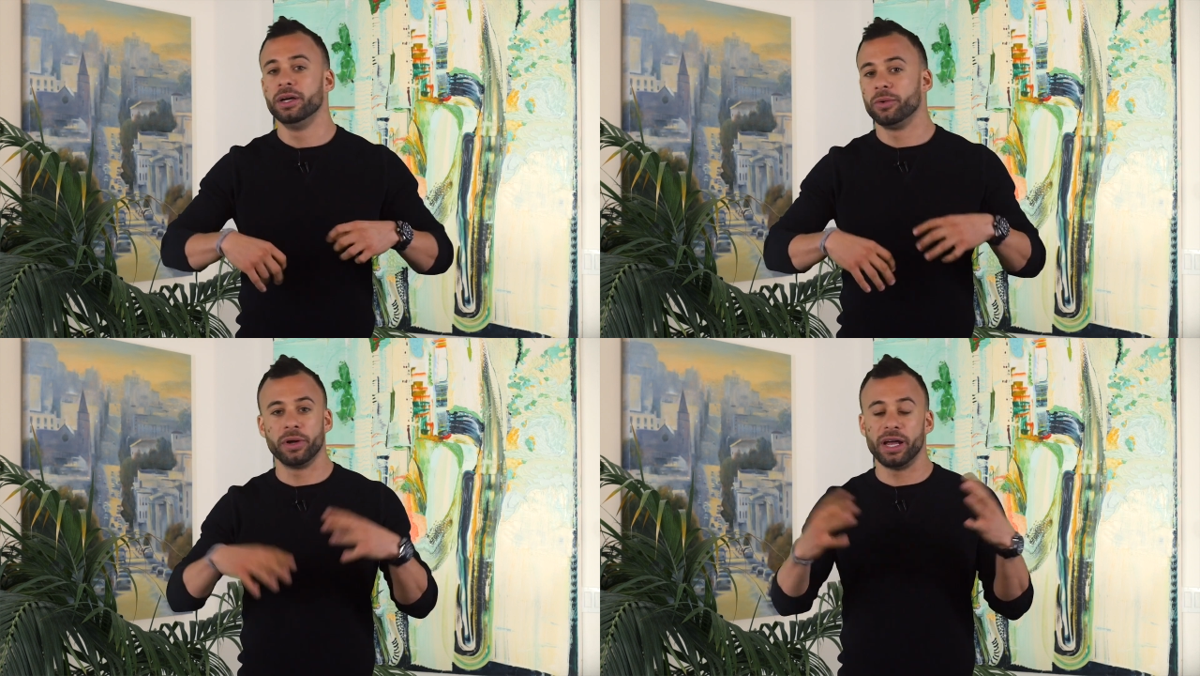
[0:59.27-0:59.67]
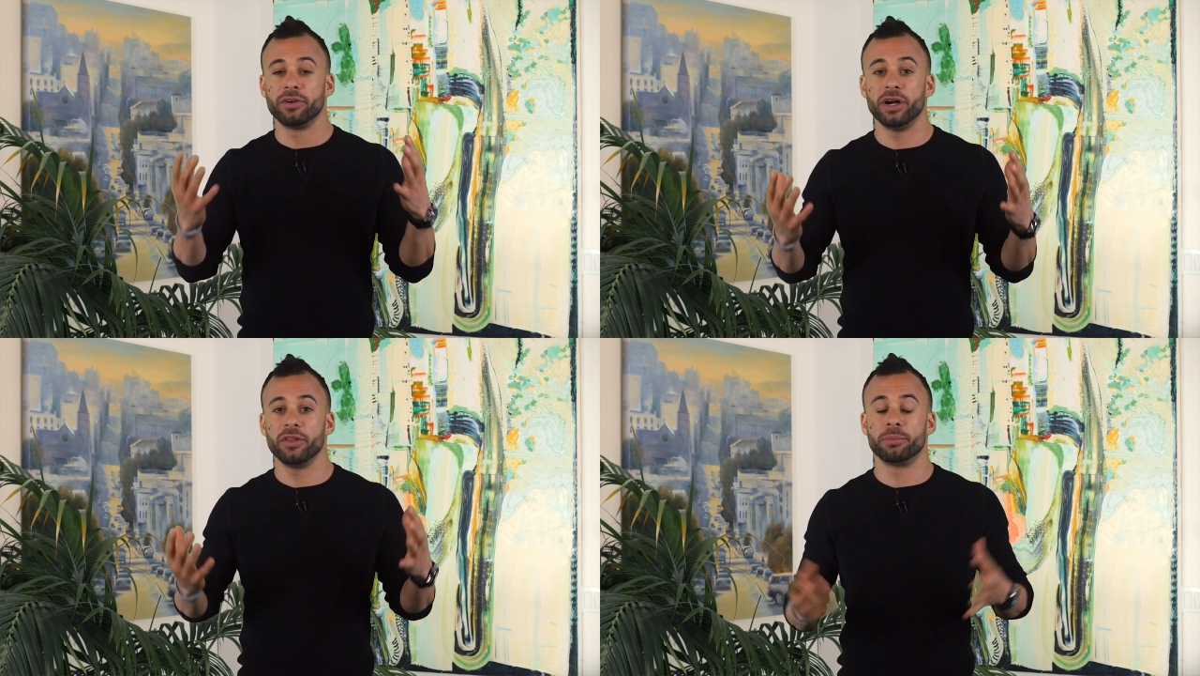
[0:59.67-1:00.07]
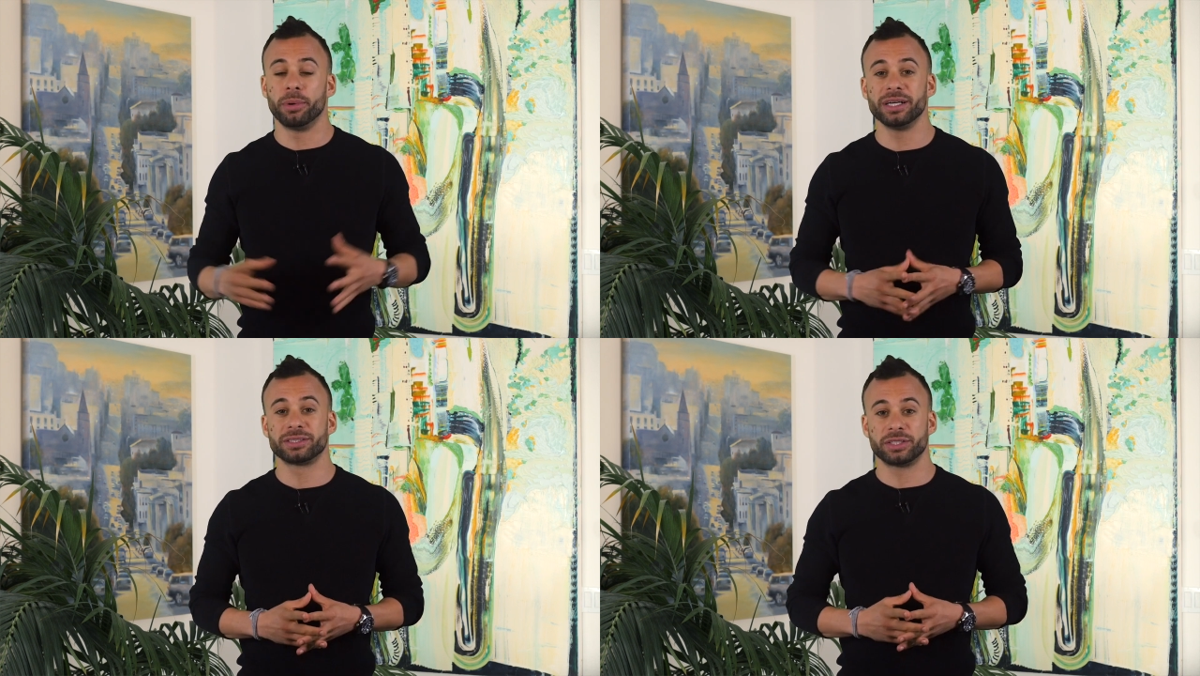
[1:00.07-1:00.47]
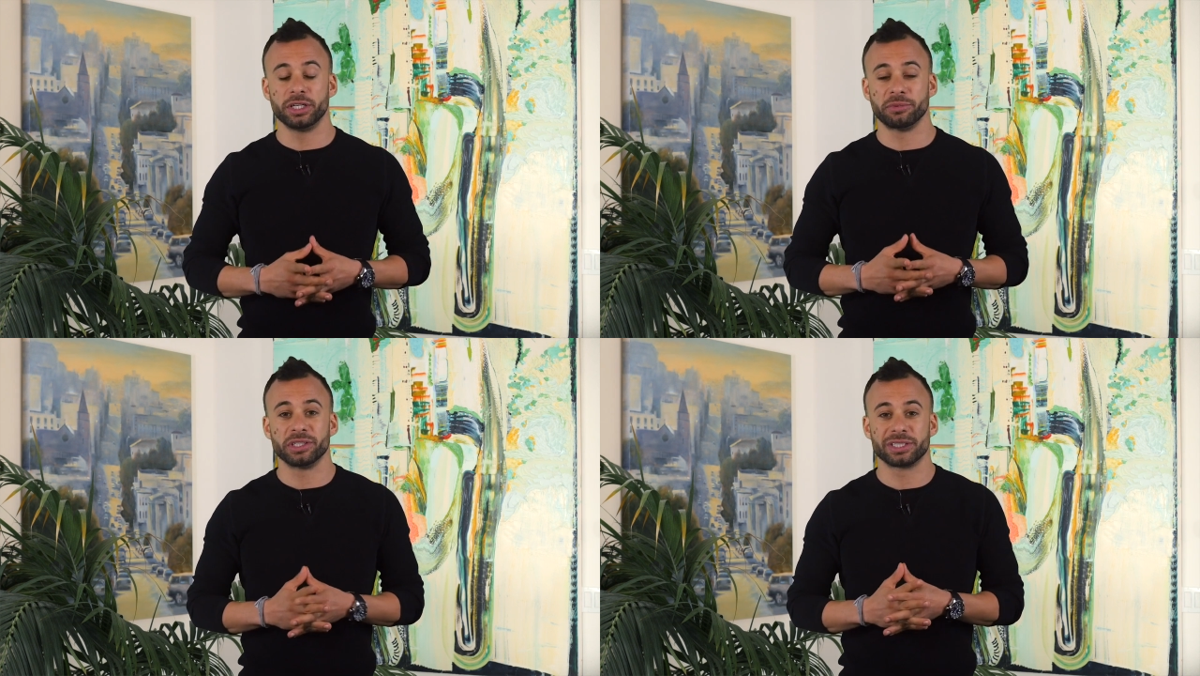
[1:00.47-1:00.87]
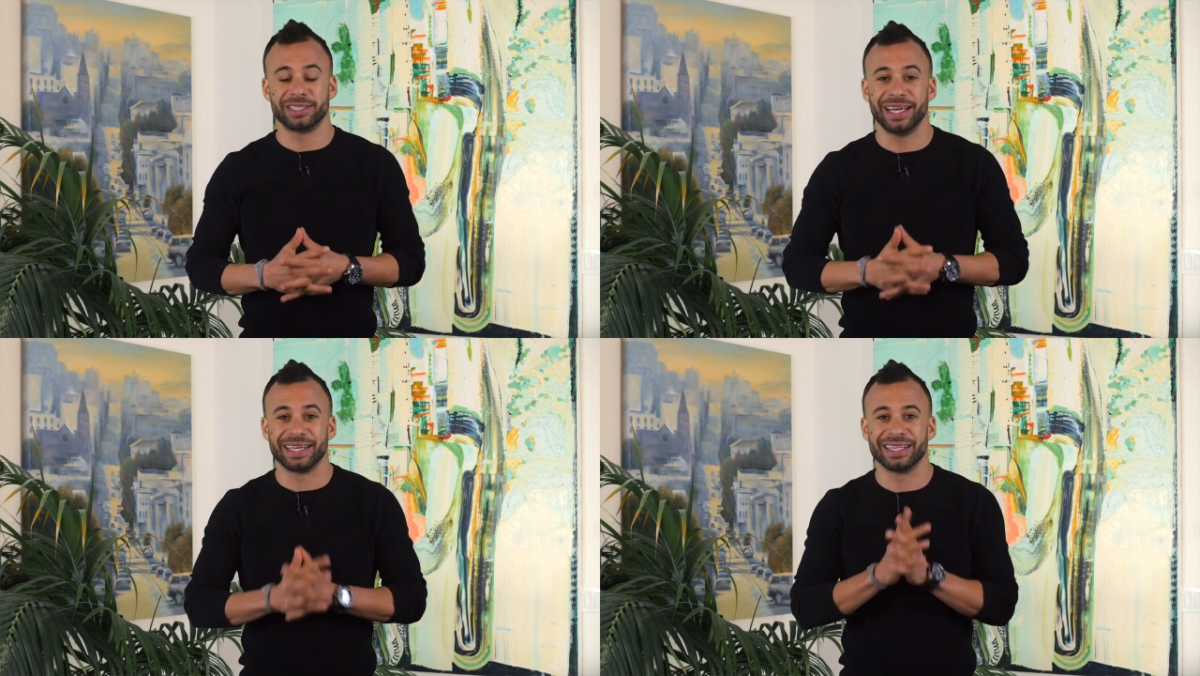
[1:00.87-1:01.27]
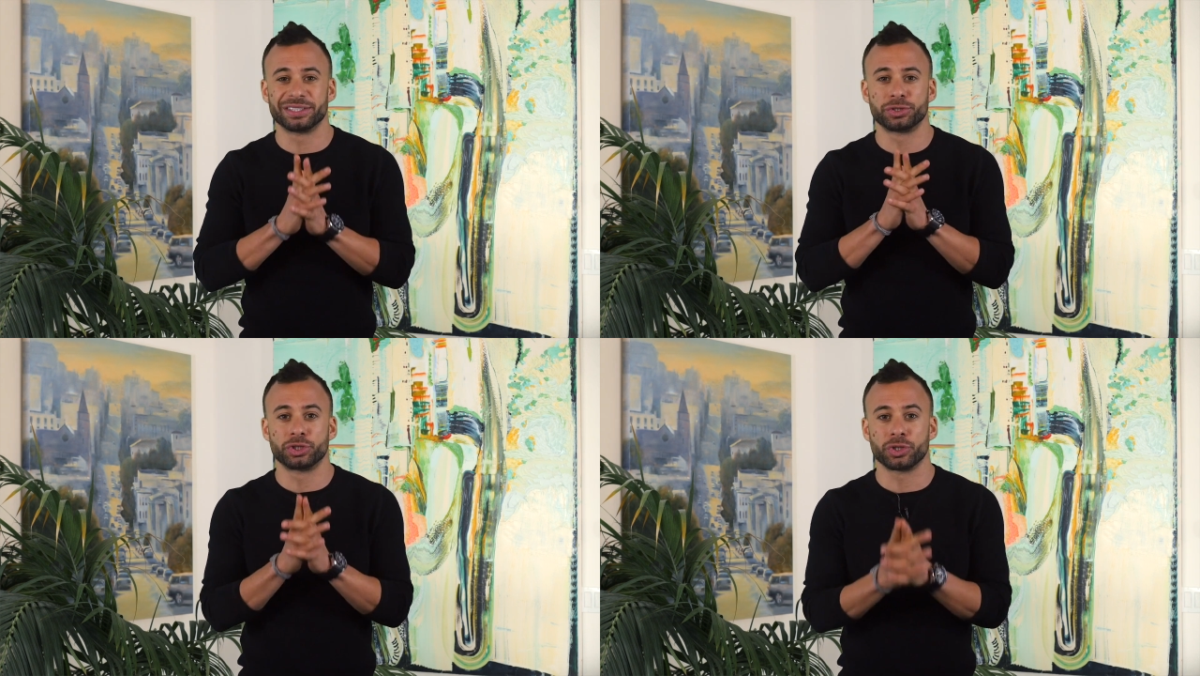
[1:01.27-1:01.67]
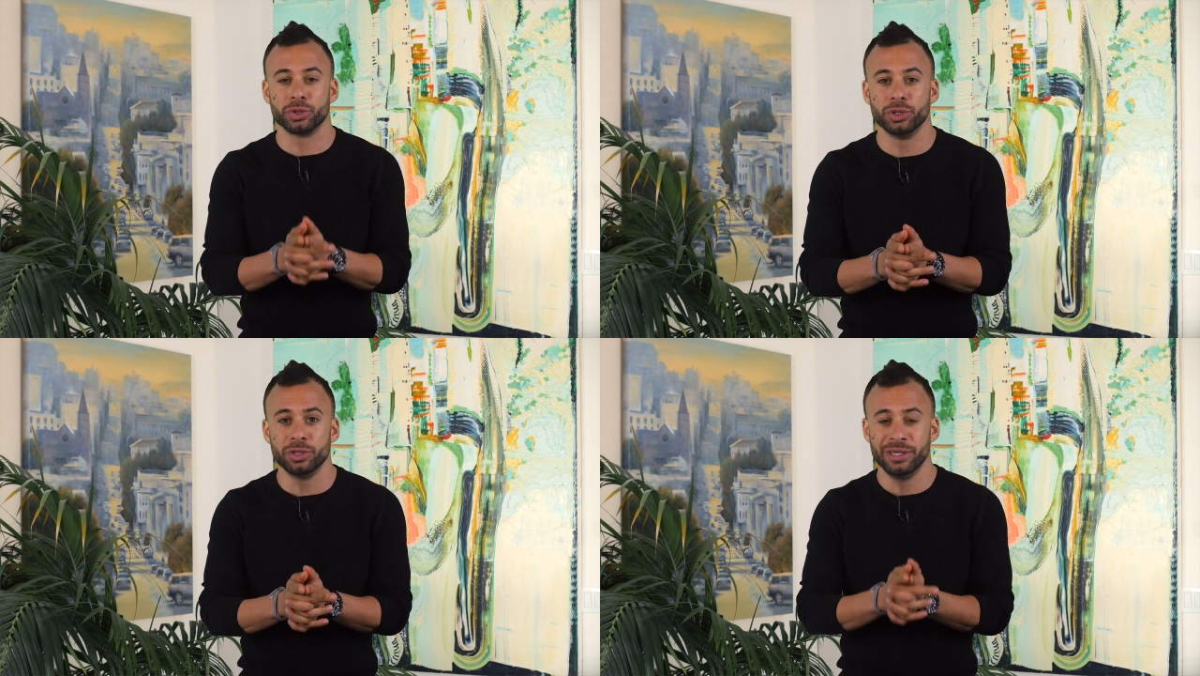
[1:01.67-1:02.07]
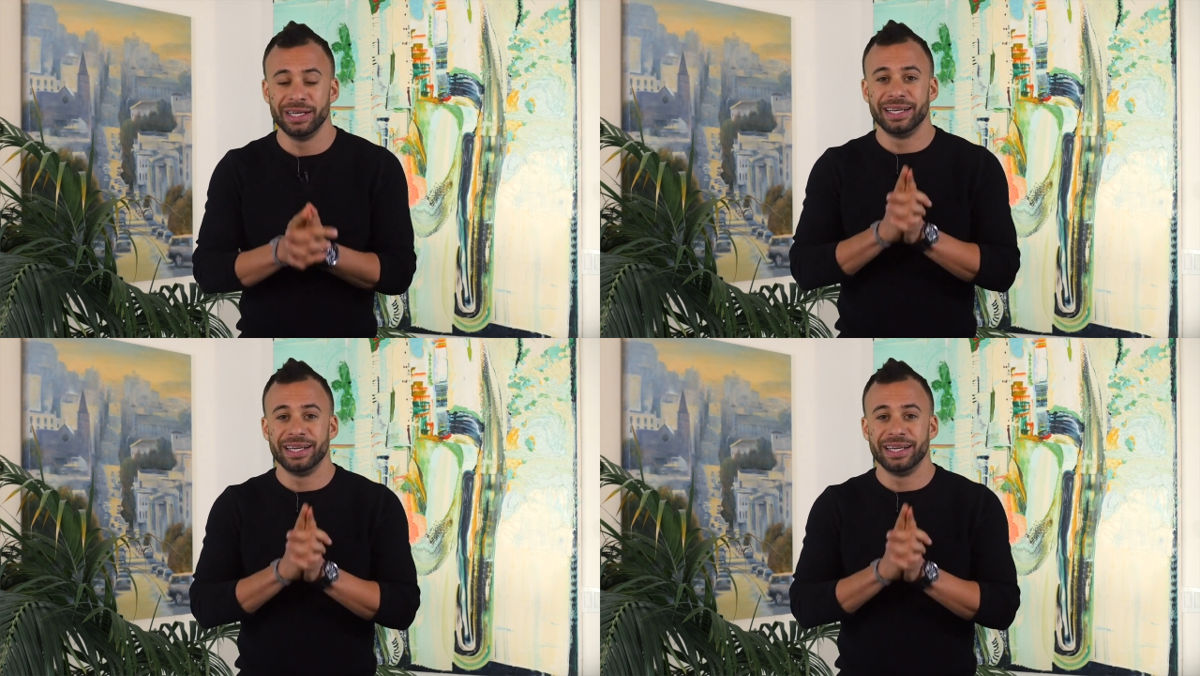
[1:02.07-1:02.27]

whatever other buzz term they're saying. It's true.